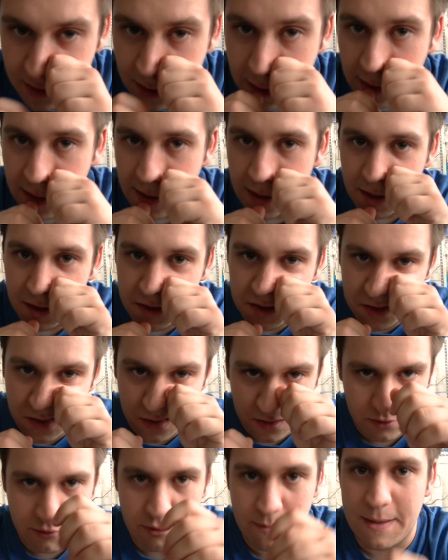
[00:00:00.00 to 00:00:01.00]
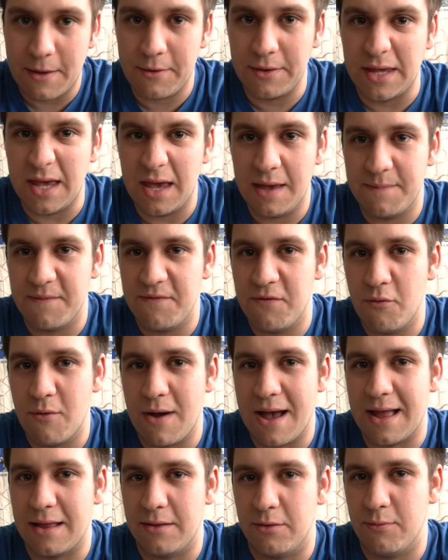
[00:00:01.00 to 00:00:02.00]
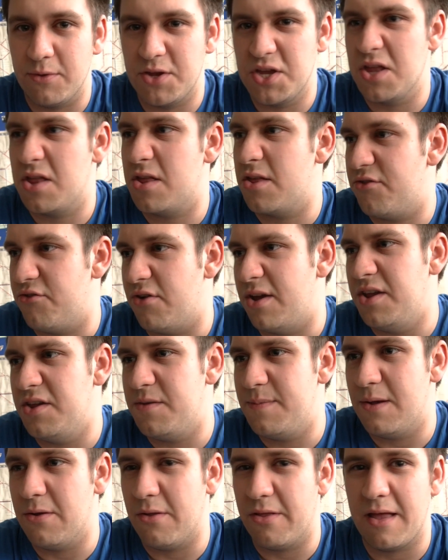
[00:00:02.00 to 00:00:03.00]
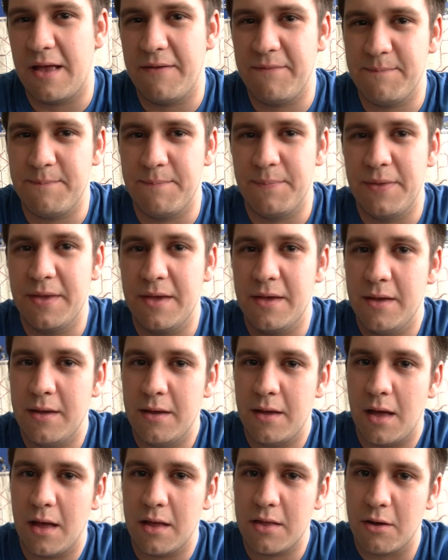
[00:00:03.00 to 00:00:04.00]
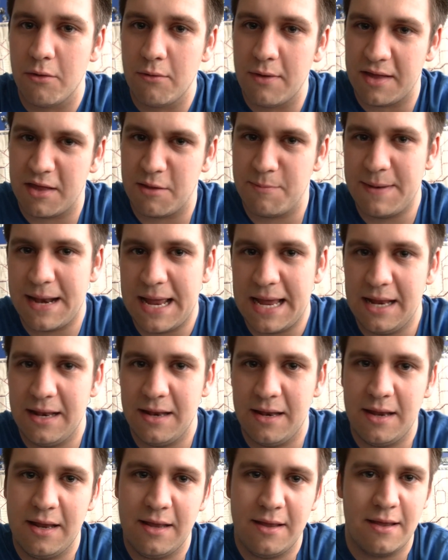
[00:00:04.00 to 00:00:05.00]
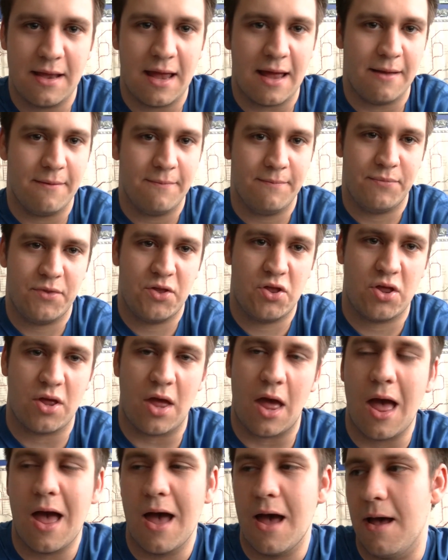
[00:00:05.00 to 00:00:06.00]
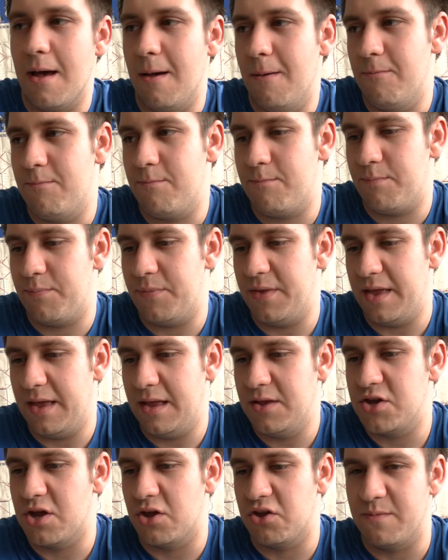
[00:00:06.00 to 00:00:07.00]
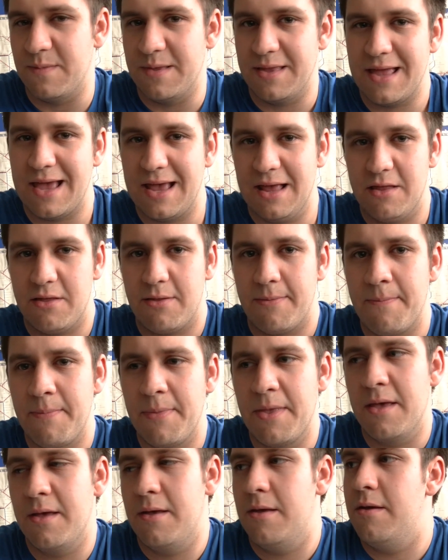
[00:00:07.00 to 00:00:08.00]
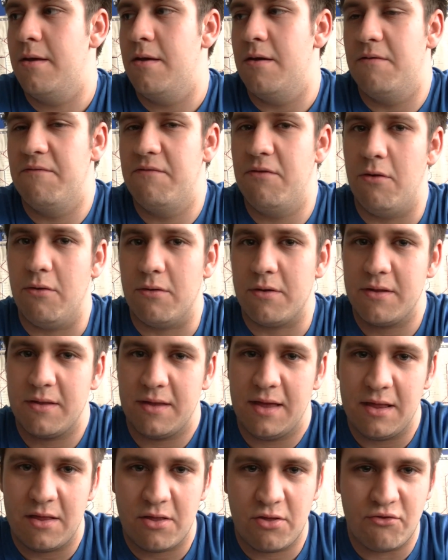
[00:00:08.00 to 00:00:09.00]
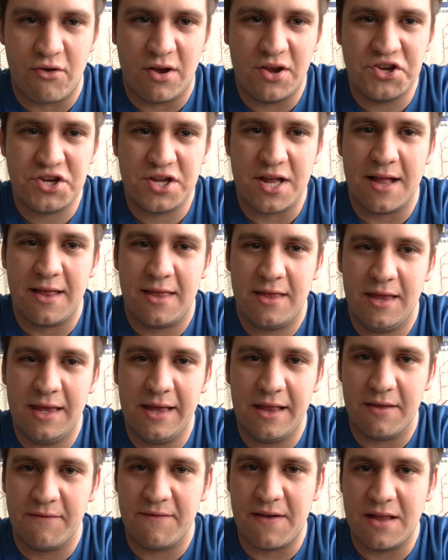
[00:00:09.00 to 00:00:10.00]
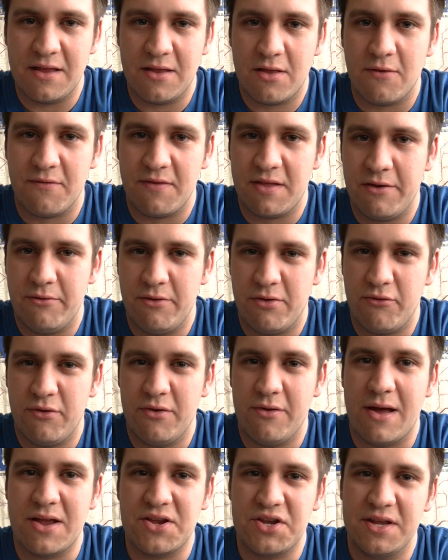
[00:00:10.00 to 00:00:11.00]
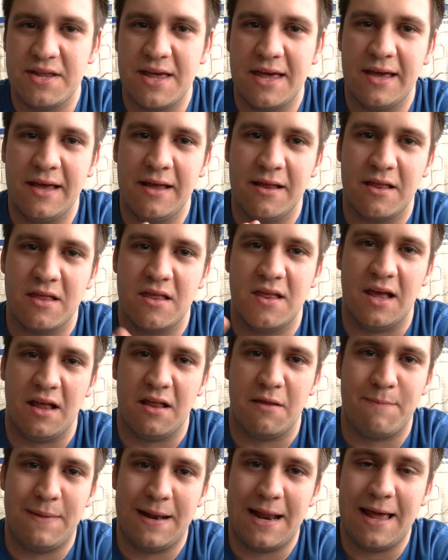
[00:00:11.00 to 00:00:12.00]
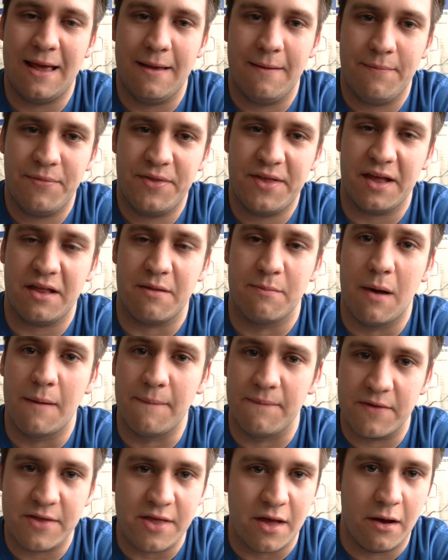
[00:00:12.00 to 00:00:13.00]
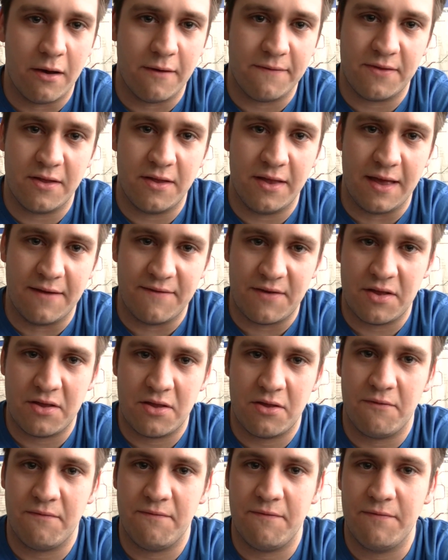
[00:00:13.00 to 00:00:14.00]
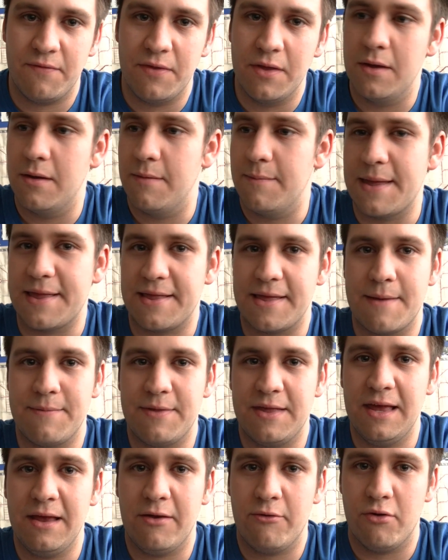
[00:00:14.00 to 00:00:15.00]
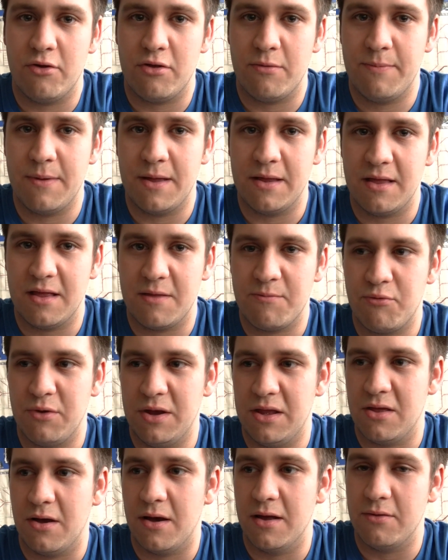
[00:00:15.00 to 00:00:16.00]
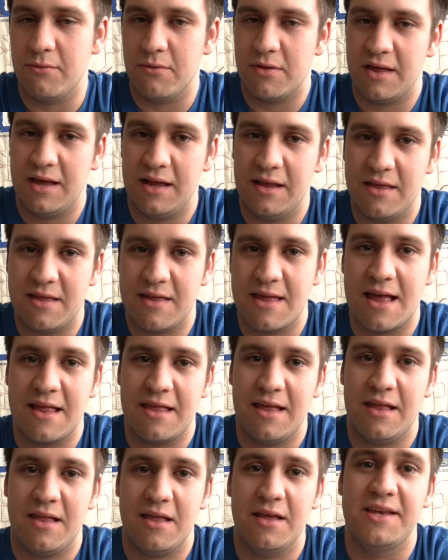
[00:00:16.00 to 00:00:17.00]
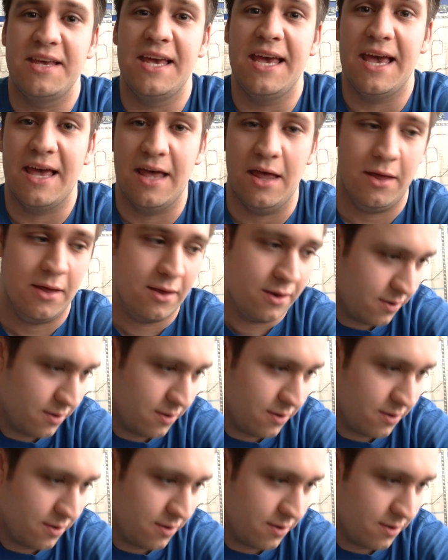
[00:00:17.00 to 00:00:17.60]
Cuts to about a year beforehand, which is strange because they, as I'll explain in that in Judgment Day's vlog, it's strange that these events of Series 3 are actually taking 6 months after the events of Best Kept Secret, but this pre-title scene says it's a year.